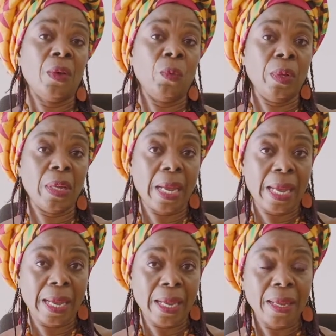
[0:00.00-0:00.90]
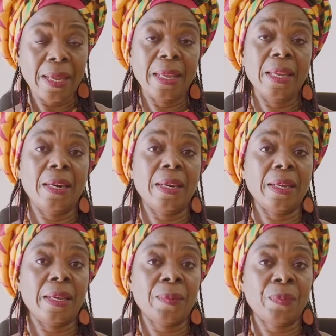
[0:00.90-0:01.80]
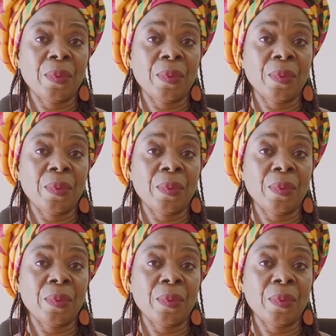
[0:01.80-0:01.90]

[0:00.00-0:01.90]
We are in the